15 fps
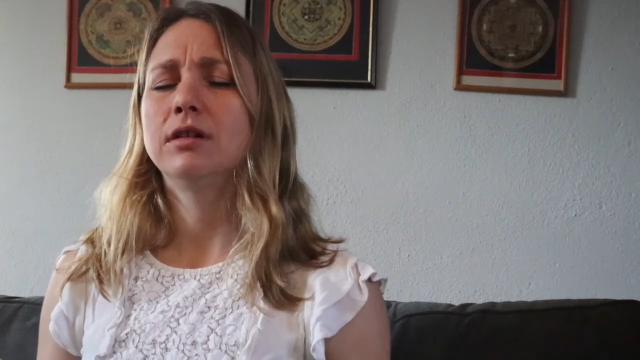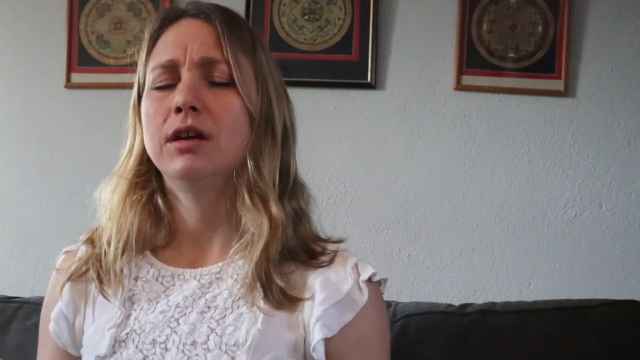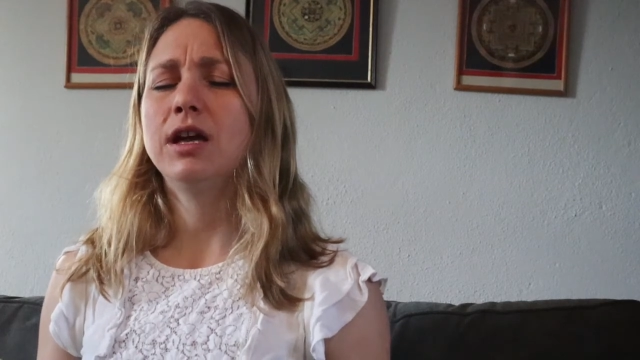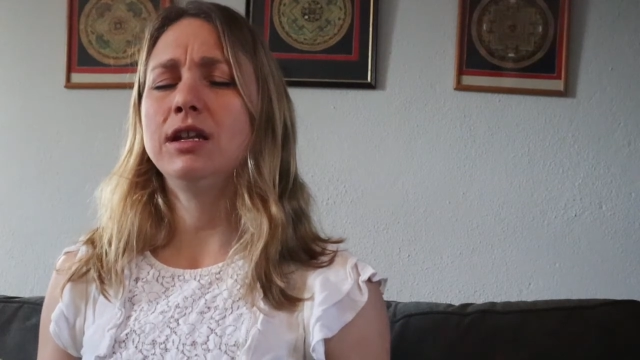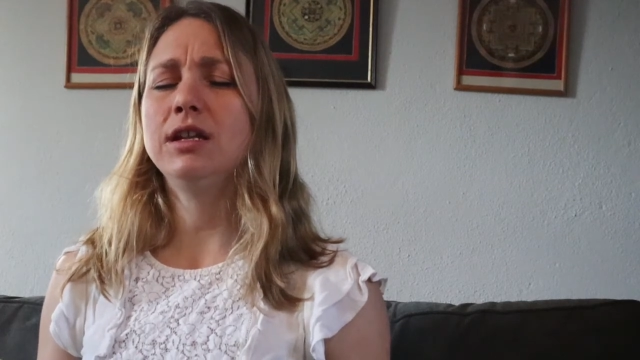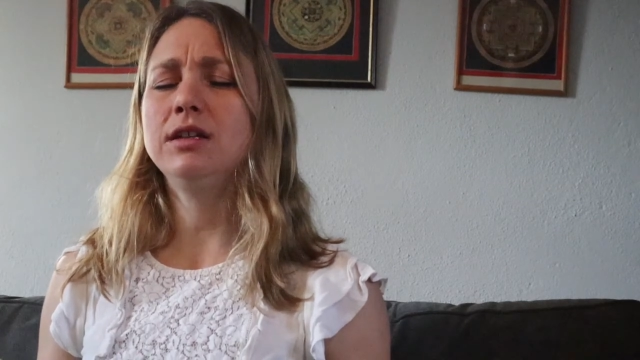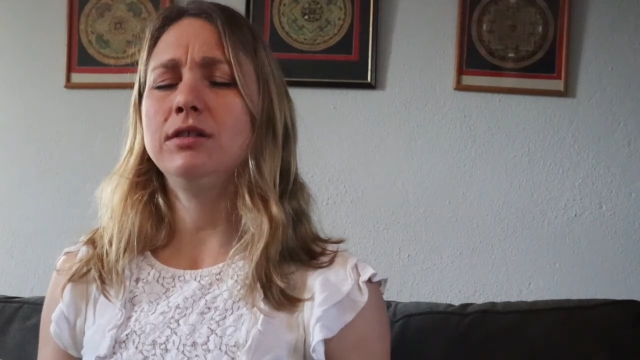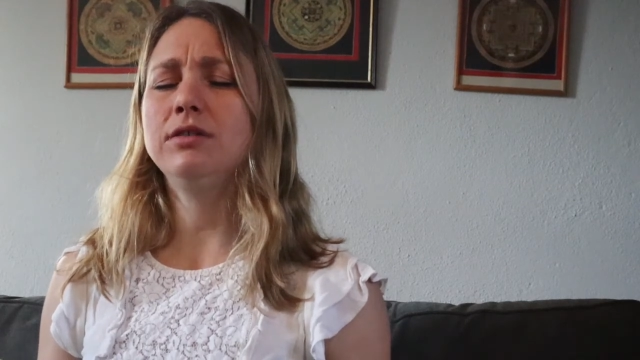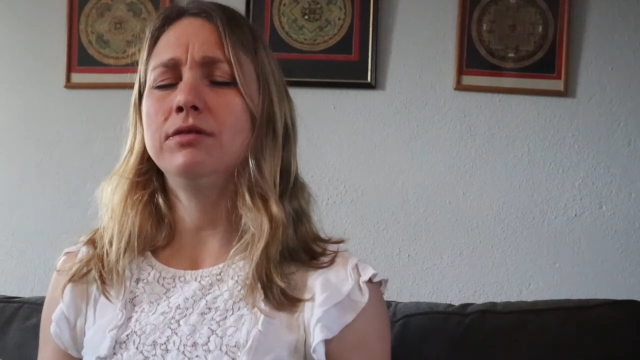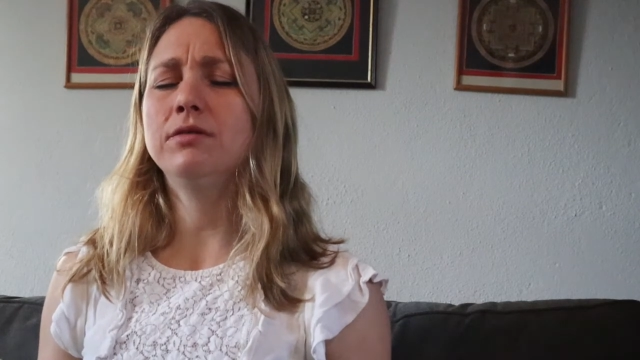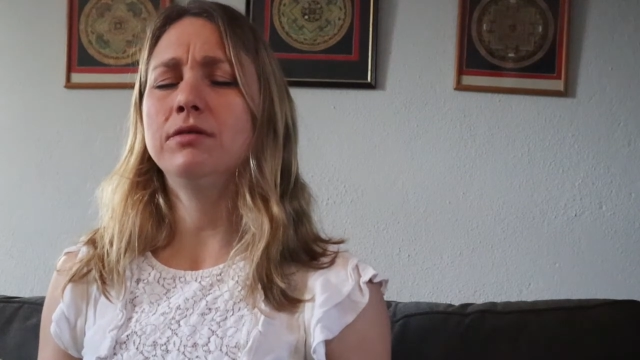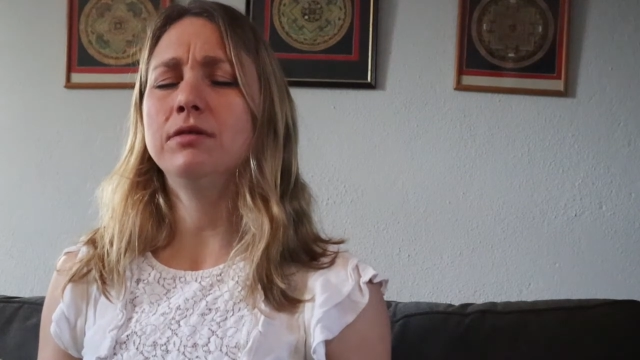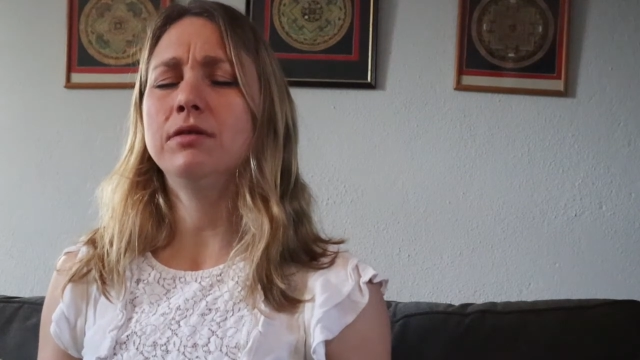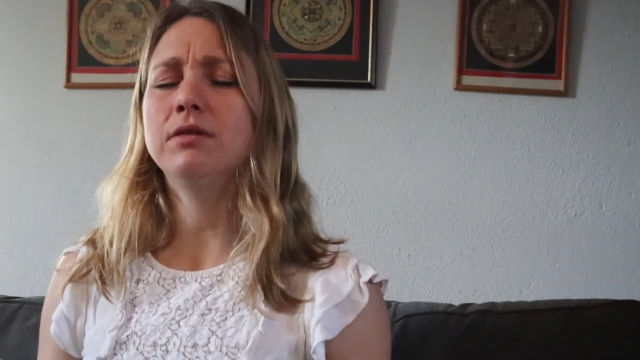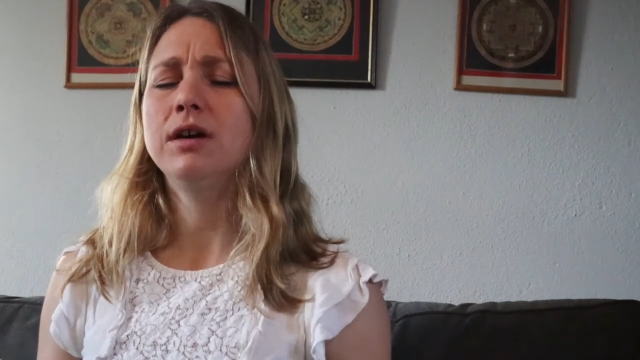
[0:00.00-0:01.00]
And in
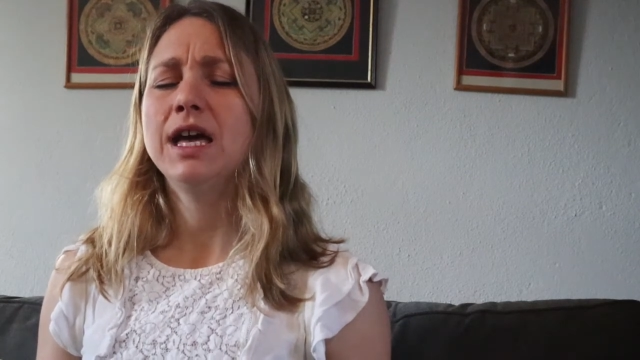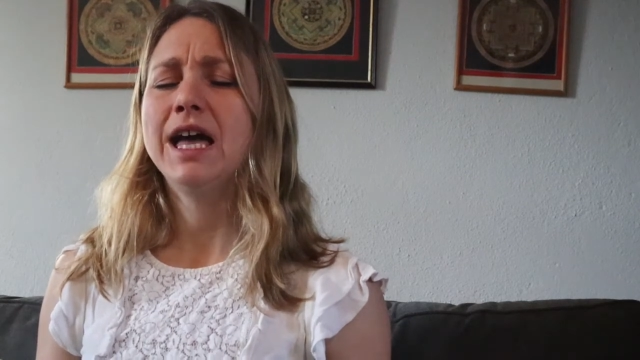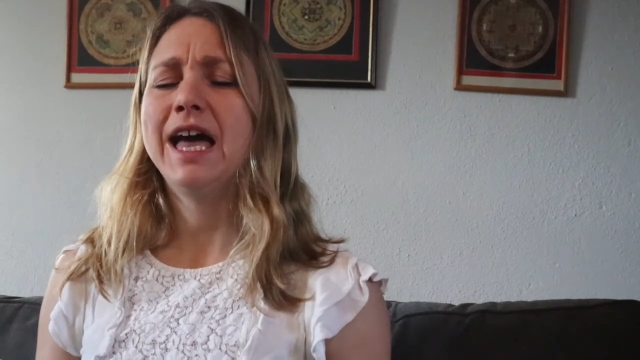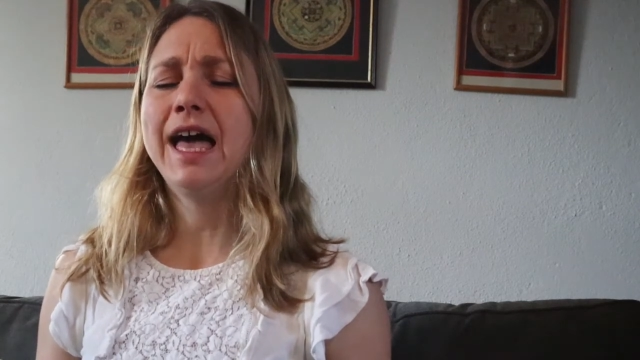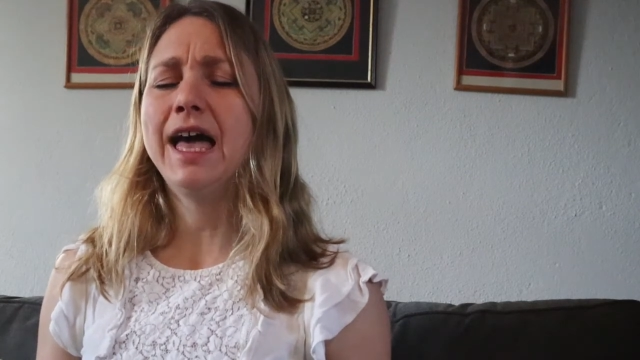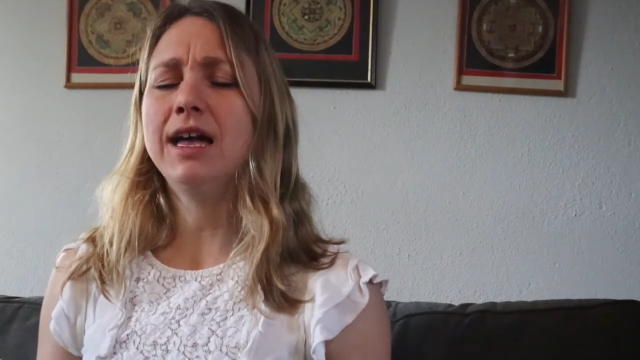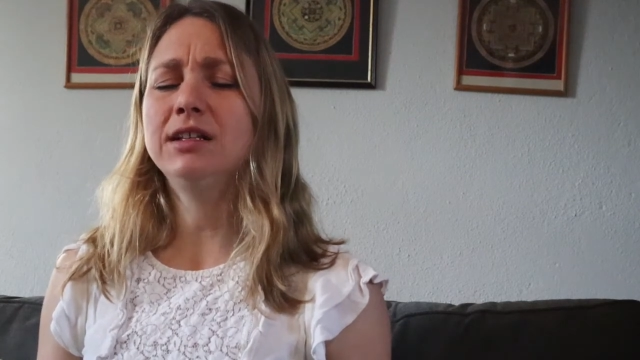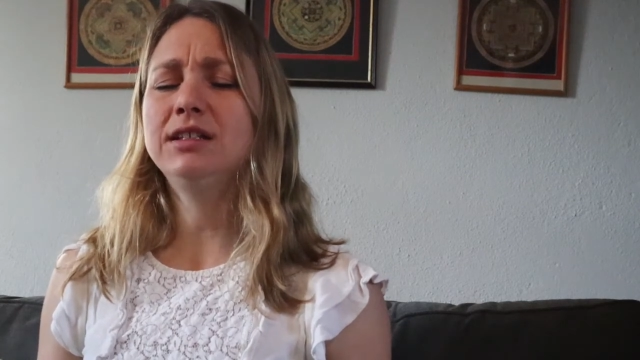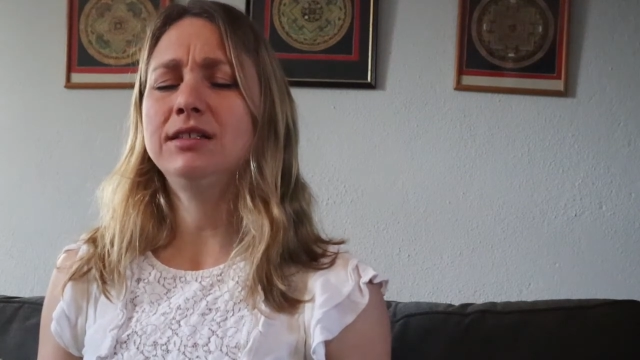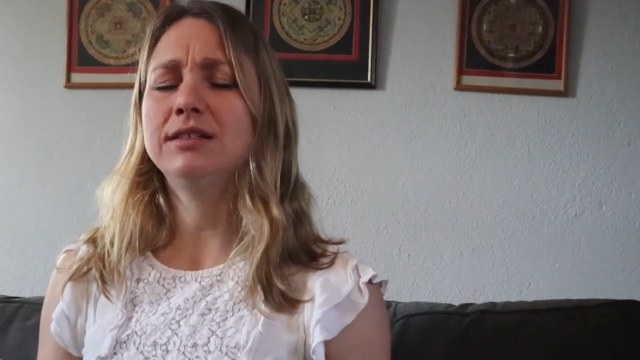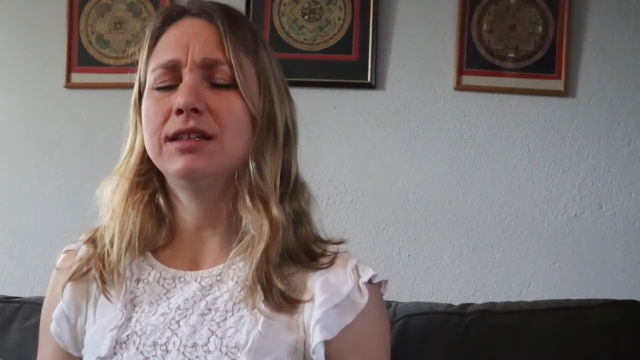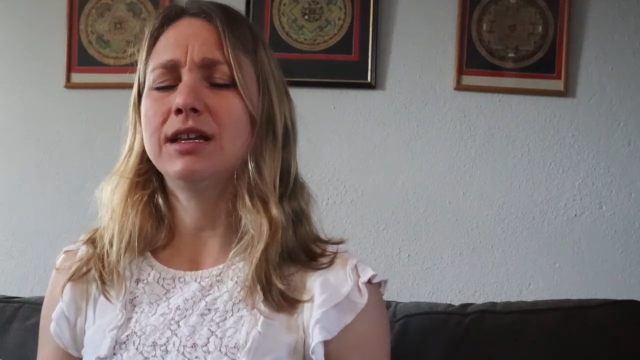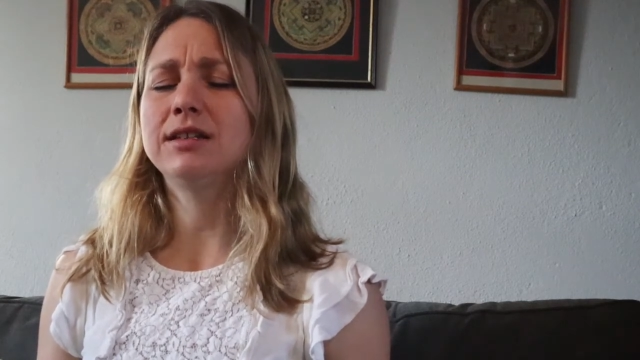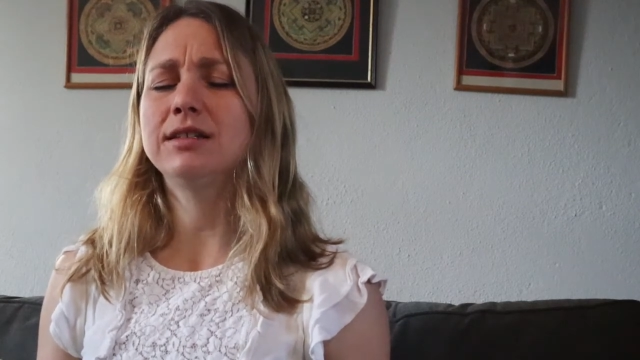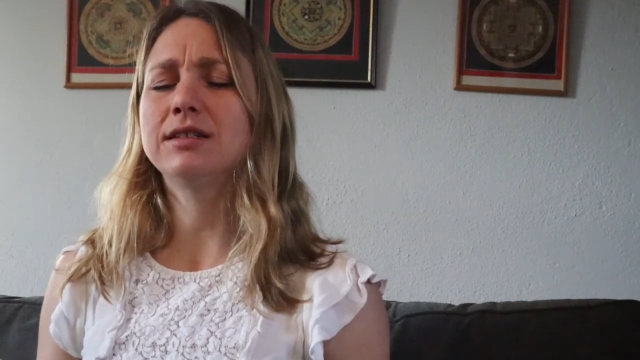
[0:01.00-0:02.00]
your head
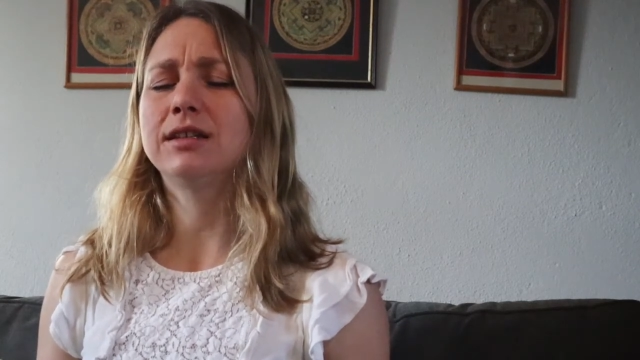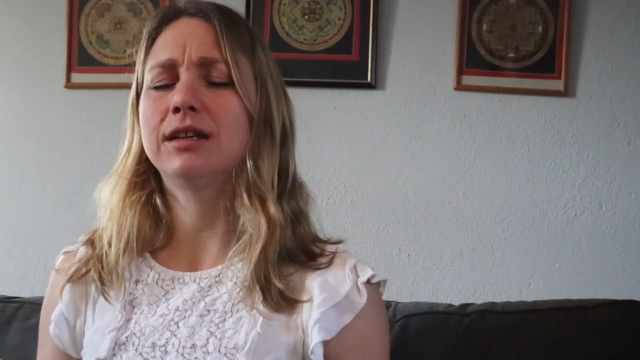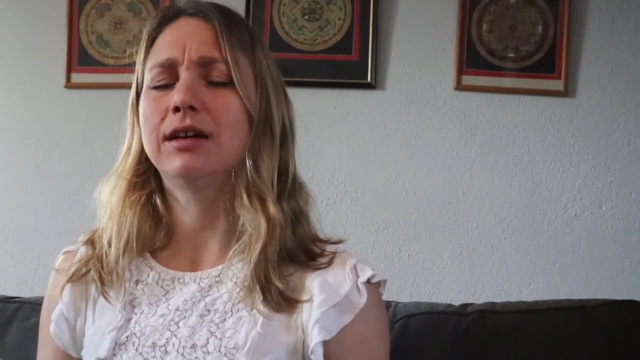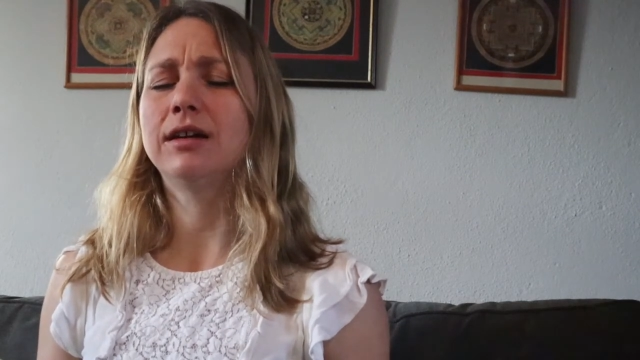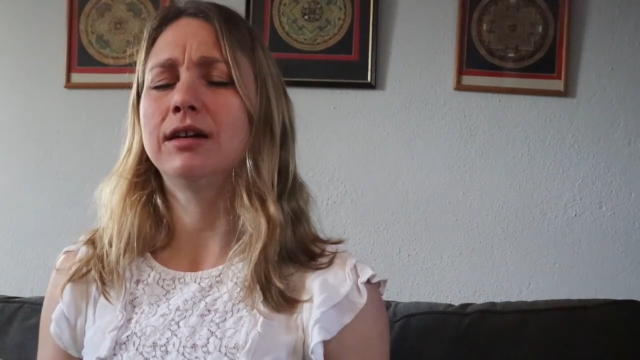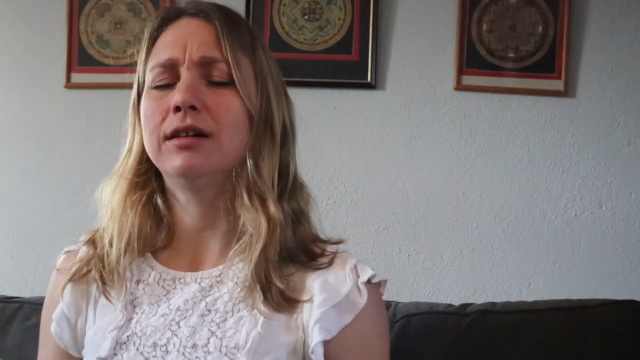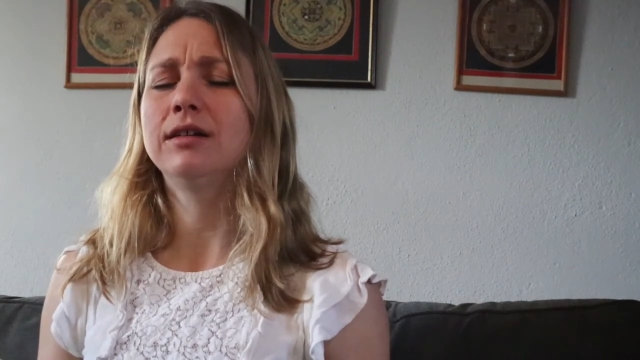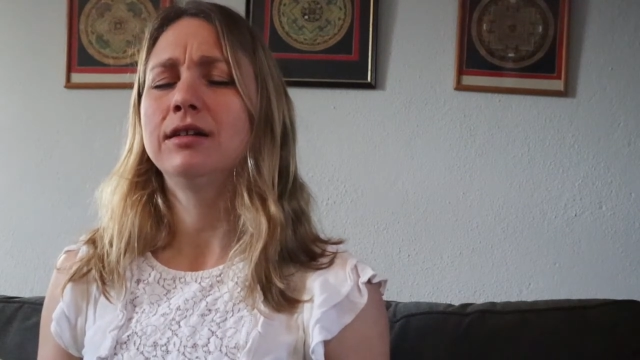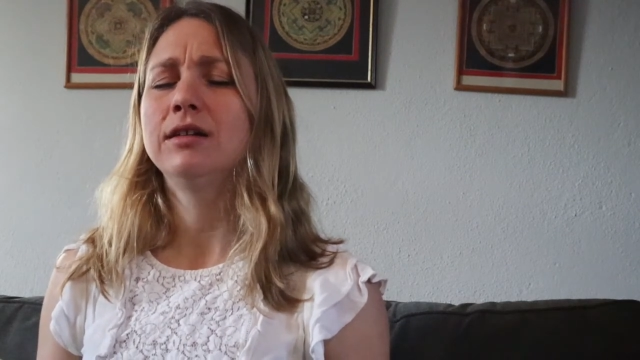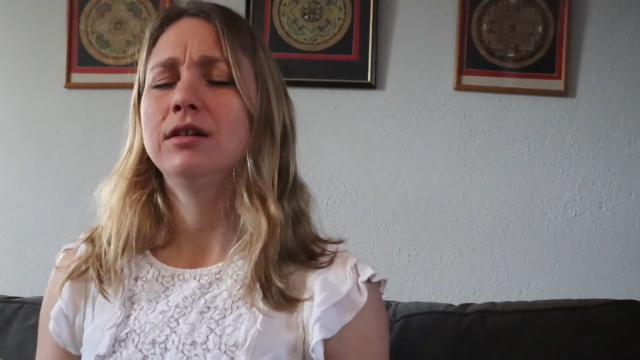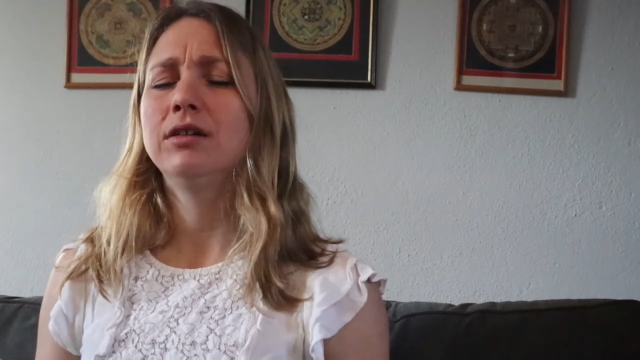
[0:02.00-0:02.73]
center,